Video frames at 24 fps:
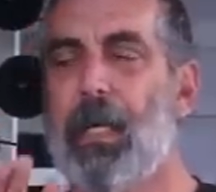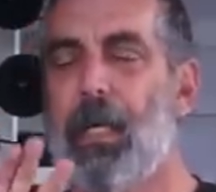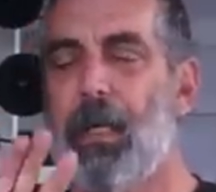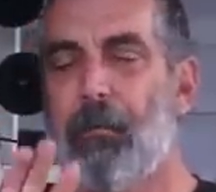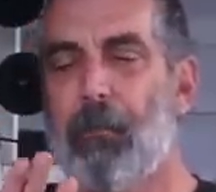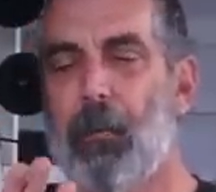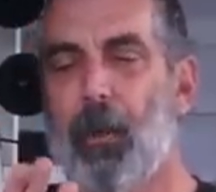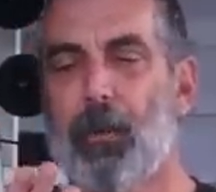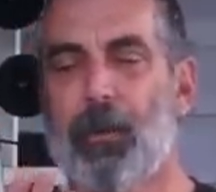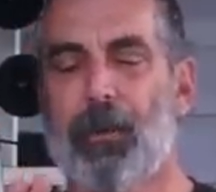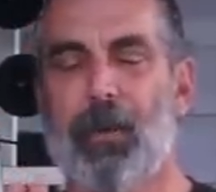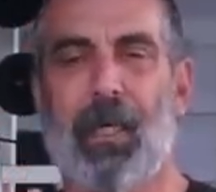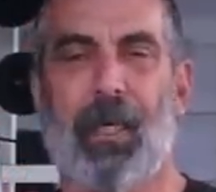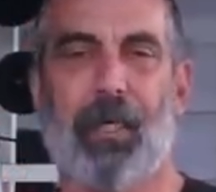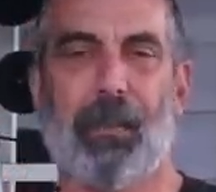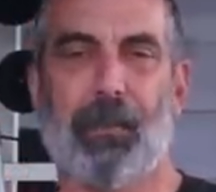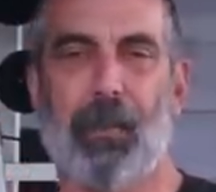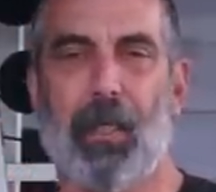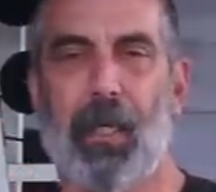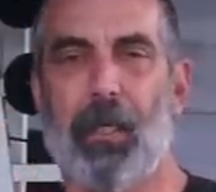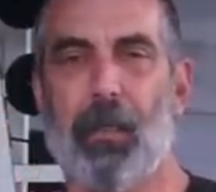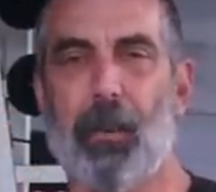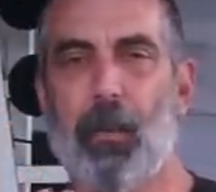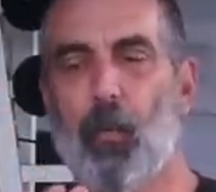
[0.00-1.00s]
And most guys
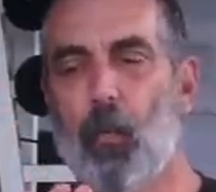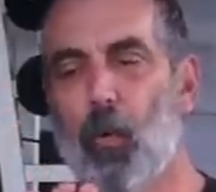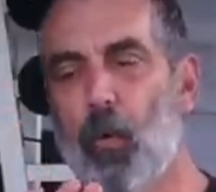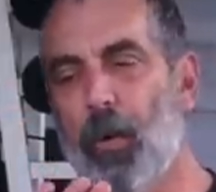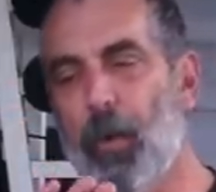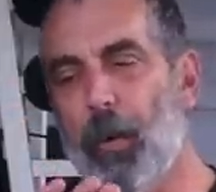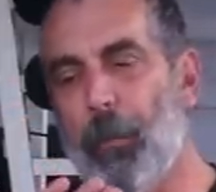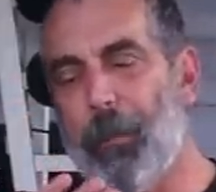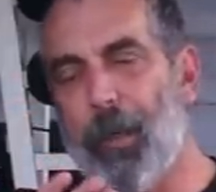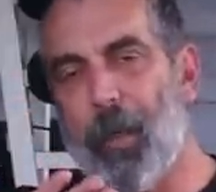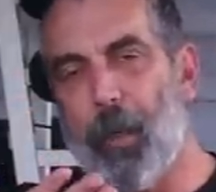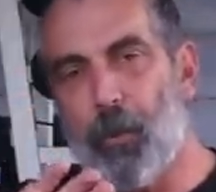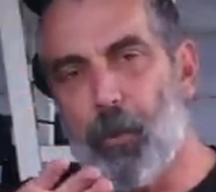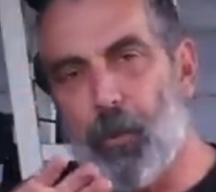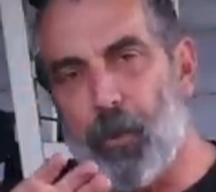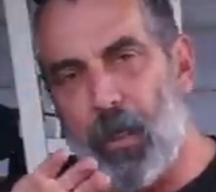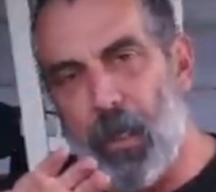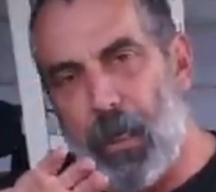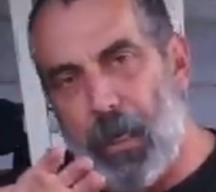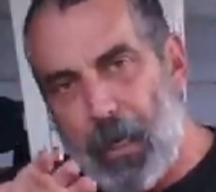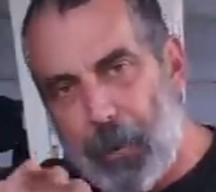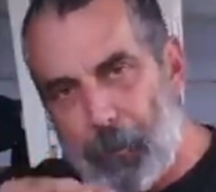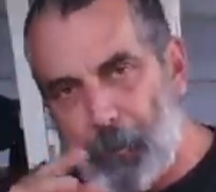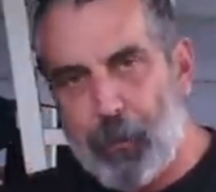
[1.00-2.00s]
that I knew wore the pouch
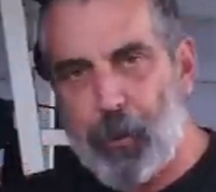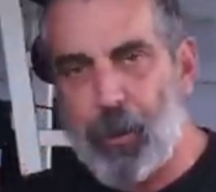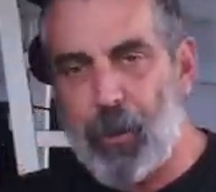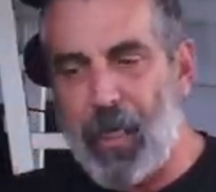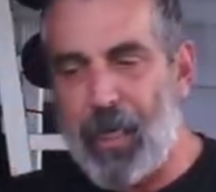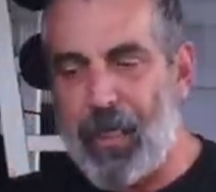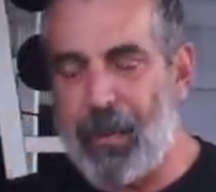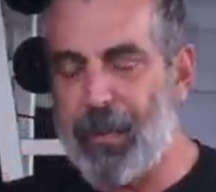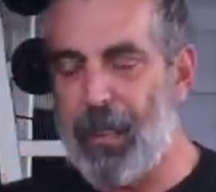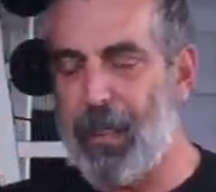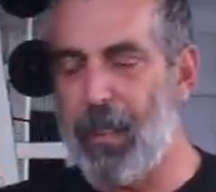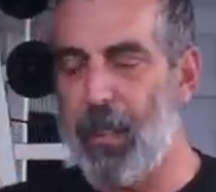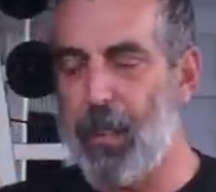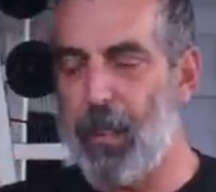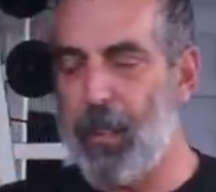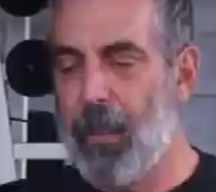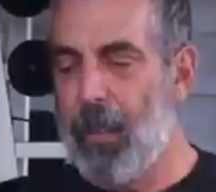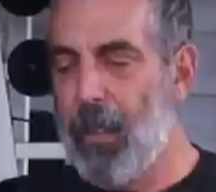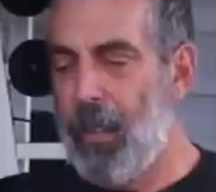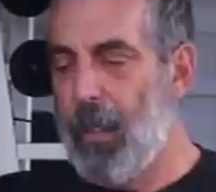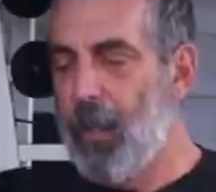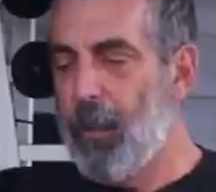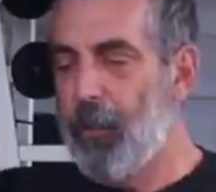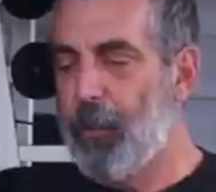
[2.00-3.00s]
upside down
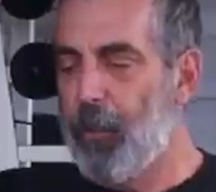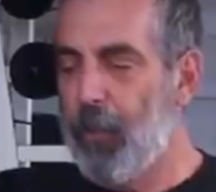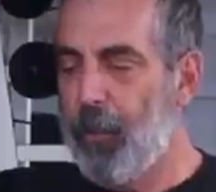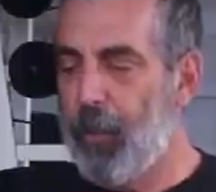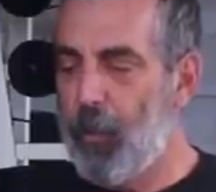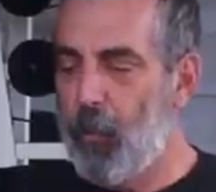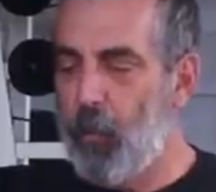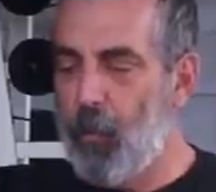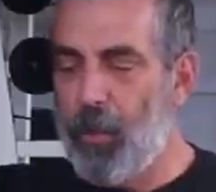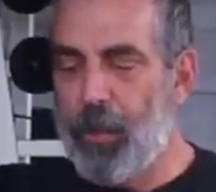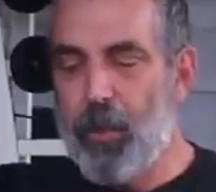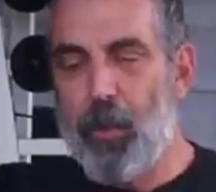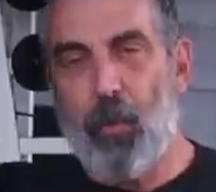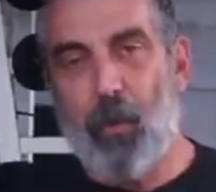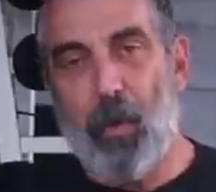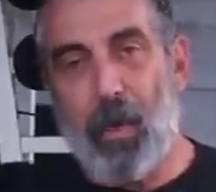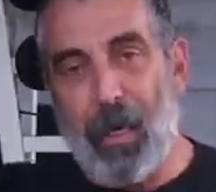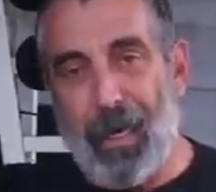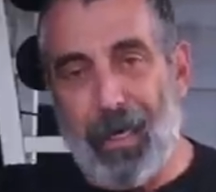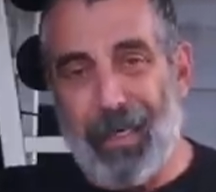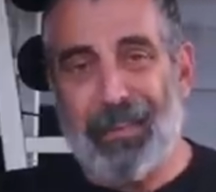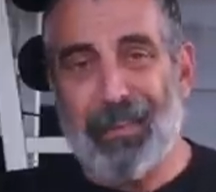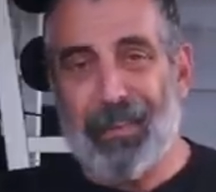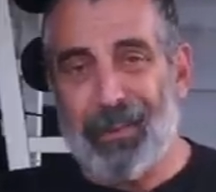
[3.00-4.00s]
so that when you
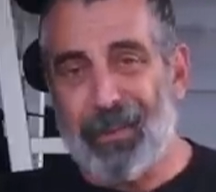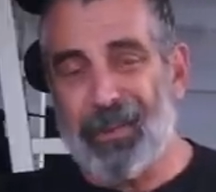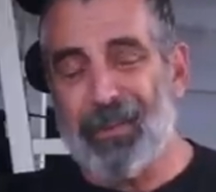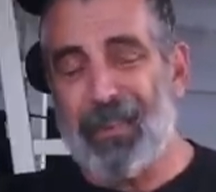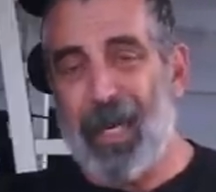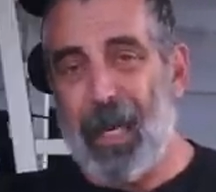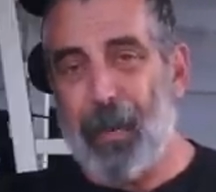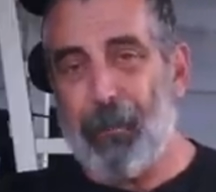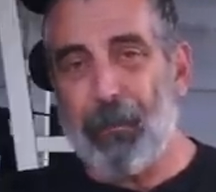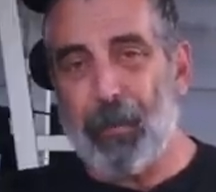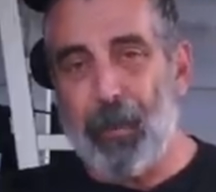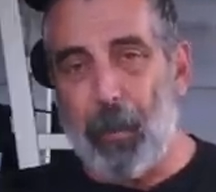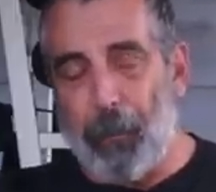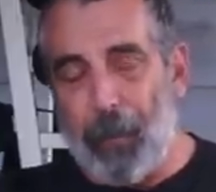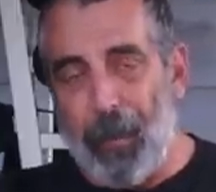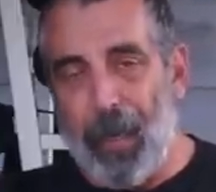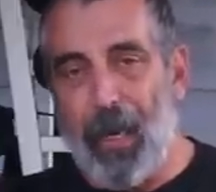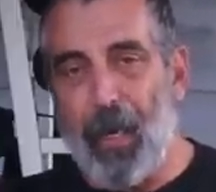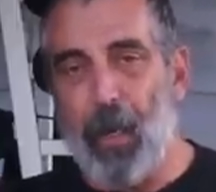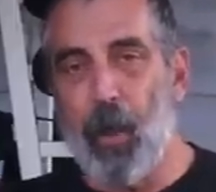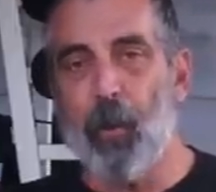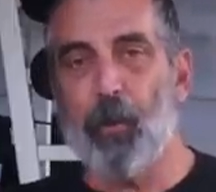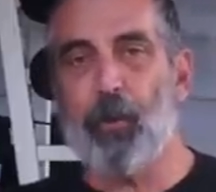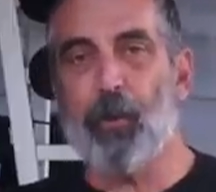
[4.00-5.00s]
unsnapped the
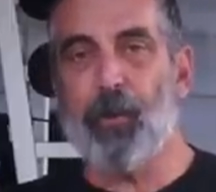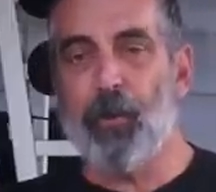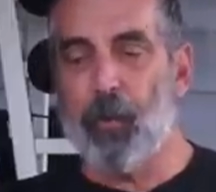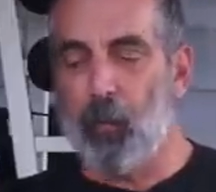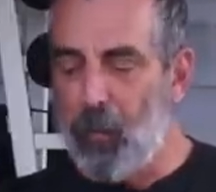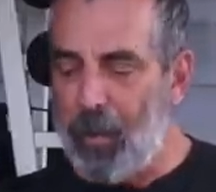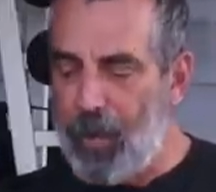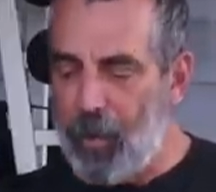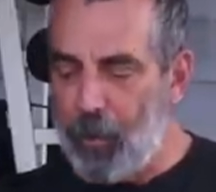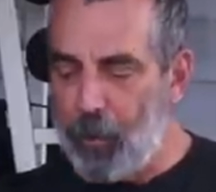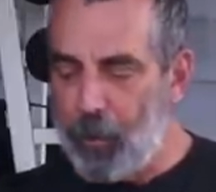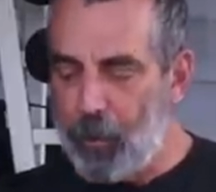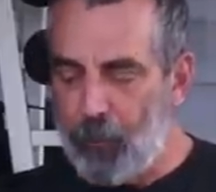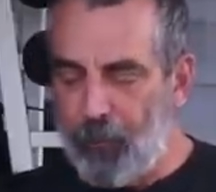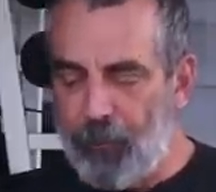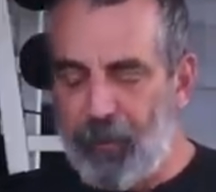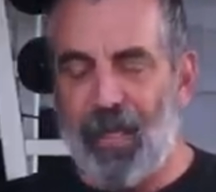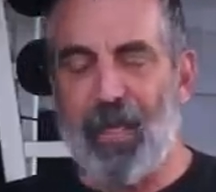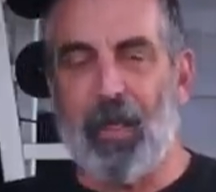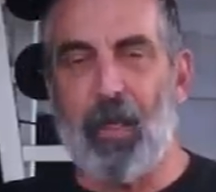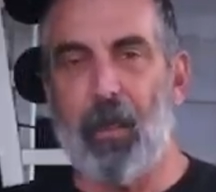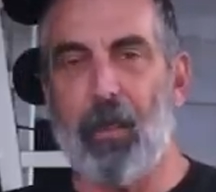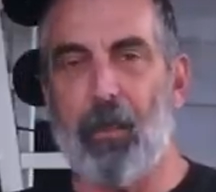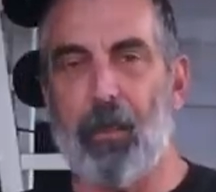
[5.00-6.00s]
pouch, the rounds
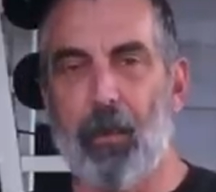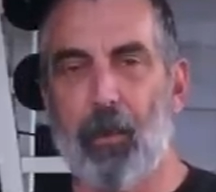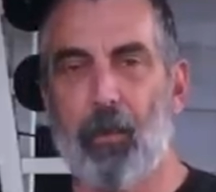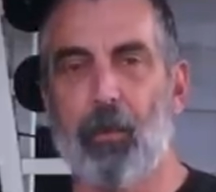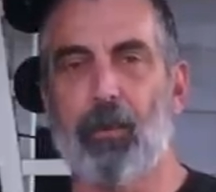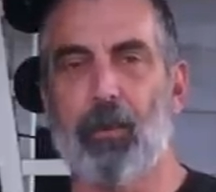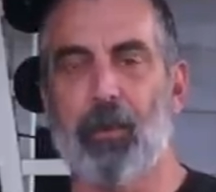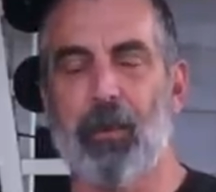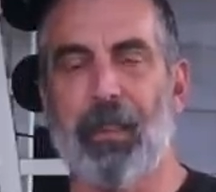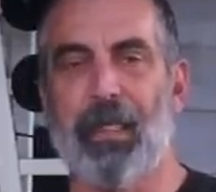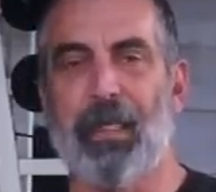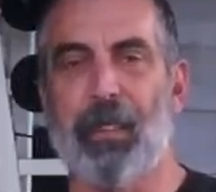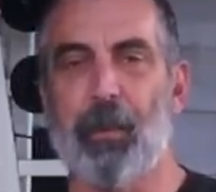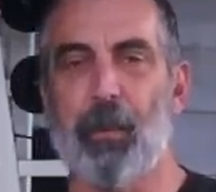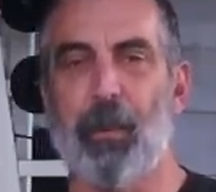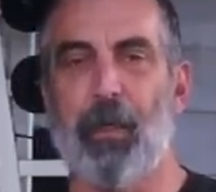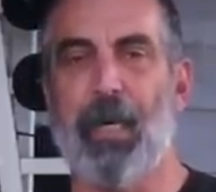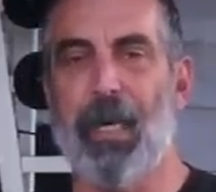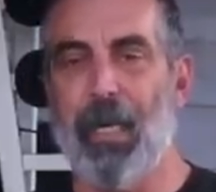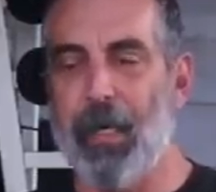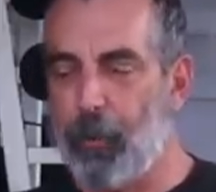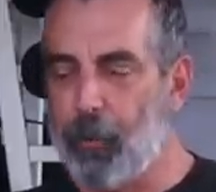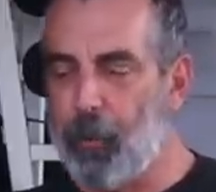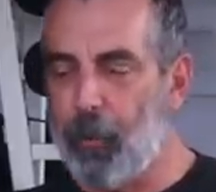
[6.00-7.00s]
fell loosely in your
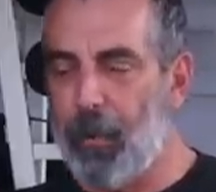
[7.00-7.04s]
hand.